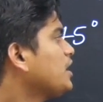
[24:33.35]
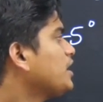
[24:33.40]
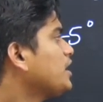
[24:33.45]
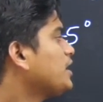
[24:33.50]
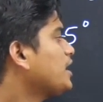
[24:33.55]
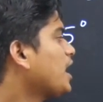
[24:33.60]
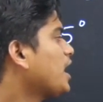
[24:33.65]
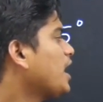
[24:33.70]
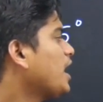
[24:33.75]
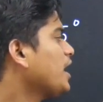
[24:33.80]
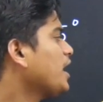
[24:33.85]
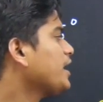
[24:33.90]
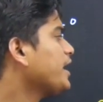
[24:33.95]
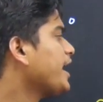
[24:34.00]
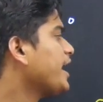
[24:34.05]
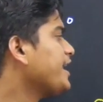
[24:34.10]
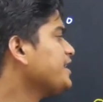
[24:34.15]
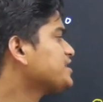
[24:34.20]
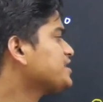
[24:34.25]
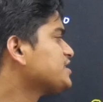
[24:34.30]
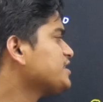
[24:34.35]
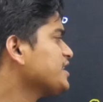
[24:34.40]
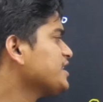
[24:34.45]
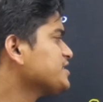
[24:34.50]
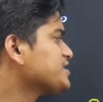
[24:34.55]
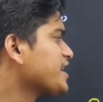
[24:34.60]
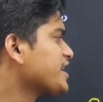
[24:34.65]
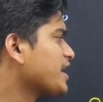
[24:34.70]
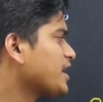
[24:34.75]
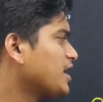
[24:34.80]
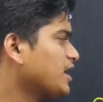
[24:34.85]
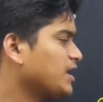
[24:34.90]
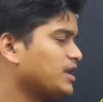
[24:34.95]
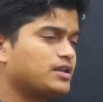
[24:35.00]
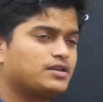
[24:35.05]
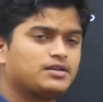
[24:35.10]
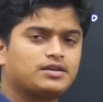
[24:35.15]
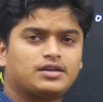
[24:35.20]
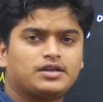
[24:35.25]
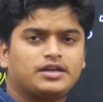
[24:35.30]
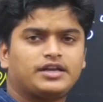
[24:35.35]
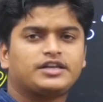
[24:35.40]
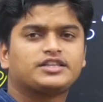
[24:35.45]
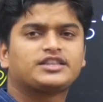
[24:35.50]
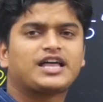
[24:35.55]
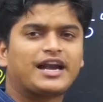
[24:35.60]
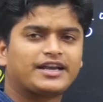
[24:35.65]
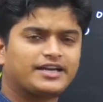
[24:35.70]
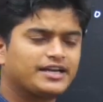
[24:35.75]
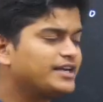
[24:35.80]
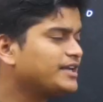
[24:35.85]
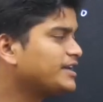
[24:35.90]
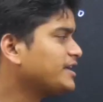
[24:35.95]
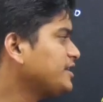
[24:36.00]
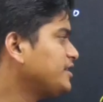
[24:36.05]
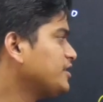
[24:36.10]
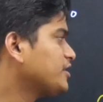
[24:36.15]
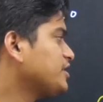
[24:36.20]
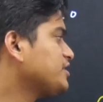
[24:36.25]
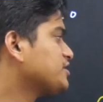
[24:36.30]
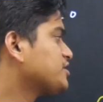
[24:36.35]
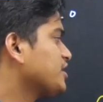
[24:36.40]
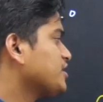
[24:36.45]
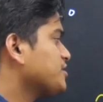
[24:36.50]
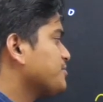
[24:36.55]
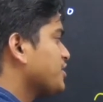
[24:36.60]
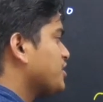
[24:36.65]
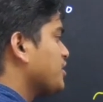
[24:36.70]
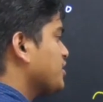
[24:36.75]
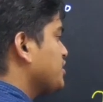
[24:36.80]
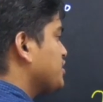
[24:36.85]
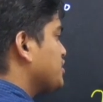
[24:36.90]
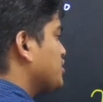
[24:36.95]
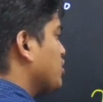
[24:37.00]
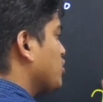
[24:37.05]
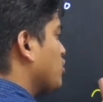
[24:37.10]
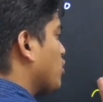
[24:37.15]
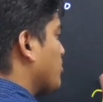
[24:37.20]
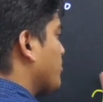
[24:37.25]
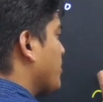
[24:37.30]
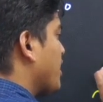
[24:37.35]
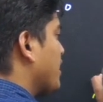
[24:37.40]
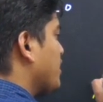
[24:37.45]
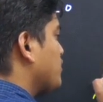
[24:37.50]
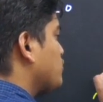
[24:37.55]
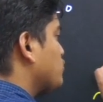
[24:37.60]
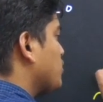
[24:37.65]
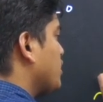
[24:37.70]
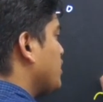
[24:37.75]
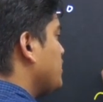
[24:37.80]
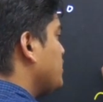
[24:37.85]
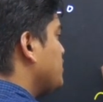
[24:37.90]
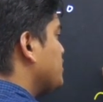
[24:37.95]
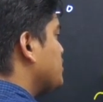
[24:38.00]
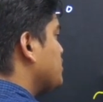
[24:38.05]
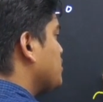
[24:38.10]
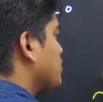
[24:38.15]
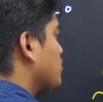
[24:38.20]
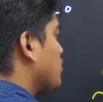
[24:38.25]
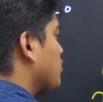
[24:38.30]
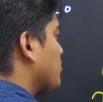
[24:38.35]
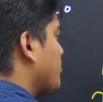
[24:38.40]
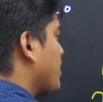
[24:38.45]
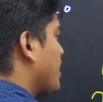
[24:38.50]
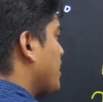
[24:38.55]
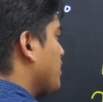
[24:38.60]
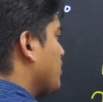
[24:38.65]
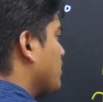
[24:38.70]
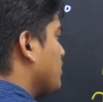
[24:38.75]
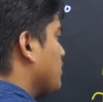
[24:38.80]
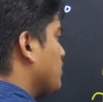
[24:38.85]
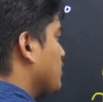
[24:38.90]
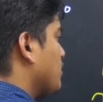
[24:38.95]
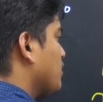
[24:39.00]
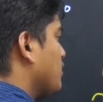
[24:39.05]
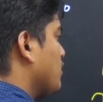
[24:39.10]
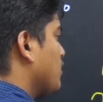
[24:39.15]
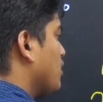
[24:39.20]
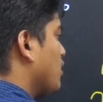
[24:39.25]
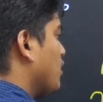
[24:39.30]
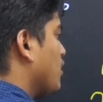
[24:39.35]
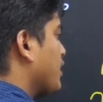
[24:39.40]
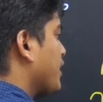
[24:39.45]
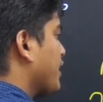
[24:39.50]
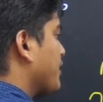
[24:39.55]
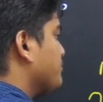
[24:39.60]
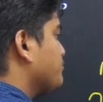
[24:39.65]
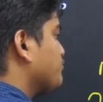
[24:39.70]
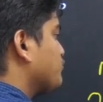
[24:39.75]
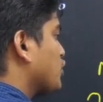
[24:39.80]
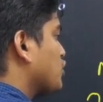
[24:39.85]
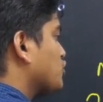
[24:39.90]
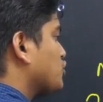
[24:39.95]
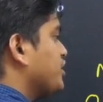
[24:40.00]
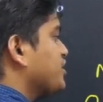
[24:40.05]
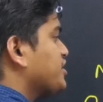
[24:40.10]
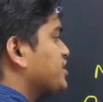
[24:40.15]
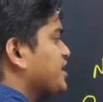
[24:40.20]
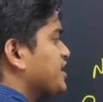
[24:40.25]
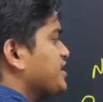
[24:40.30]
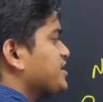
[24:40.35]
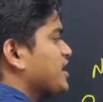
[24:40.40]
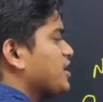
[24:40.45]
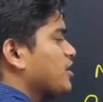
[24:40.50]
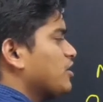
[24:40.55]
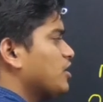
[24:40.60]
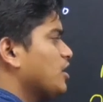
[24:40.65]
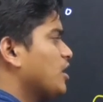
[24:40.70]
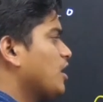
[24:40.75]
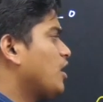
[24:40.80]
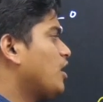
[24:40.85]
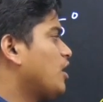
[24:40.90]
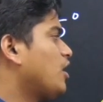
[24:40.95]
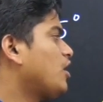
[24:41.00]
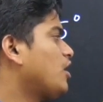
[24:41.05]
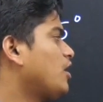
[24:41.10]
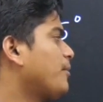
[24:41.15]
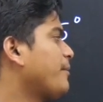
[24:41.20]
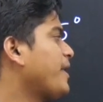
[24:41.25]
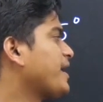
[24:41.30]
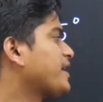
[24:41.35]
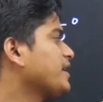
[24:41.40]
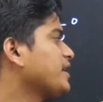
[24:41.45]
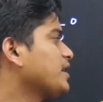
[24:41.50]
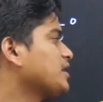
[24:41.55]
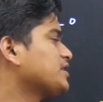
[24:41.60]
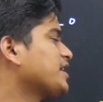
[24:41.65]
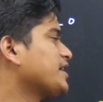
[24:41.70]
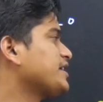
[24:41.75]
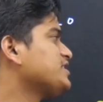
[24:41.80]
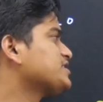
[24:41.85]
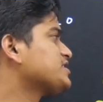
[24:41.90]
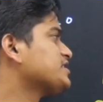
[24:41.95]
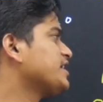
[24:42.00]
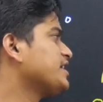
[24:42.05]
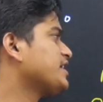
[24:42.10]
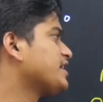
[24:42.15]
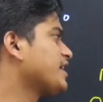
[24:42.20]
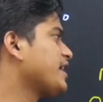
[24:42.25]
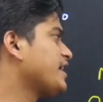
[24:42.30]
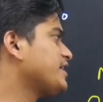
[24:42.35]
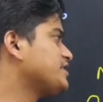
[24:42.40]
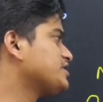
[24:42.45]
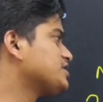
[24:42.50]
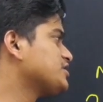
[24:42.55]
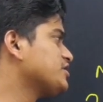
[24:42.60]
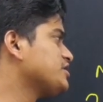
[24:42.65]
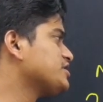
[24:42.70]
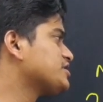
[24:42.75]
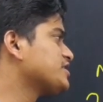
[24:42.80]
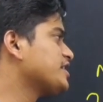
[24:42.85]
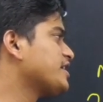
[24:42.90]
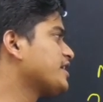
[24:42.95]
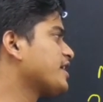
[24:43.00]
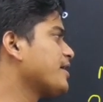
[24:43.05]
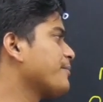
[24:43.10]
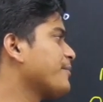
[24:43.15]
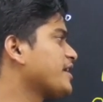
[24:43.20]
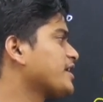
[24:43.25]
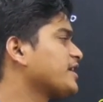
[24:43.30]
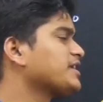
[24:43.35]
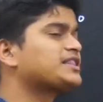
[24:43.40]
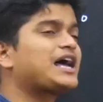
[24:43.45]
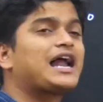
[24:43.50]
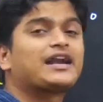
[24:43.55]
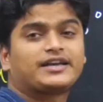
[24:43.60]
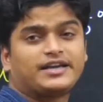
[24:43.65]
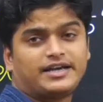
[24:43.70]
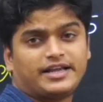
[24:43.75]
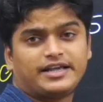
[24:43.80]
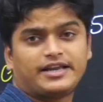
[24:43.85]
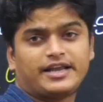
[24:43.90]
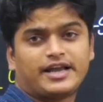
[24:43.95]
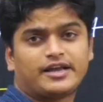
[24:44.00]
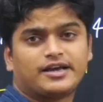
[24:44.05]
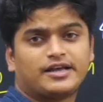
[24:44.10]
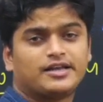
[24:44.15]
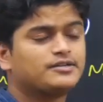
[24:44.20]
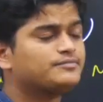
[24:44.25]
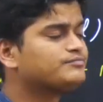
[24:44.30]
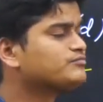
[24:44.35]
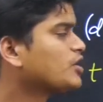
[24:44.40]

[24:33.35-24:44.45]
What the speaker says: Now, incidence angle, it is 30 degree here incidence, because this is the normal actually, this is the normal. Okay. So, incidence angle making that incident ray, this is the incident ray making 30 degree angle.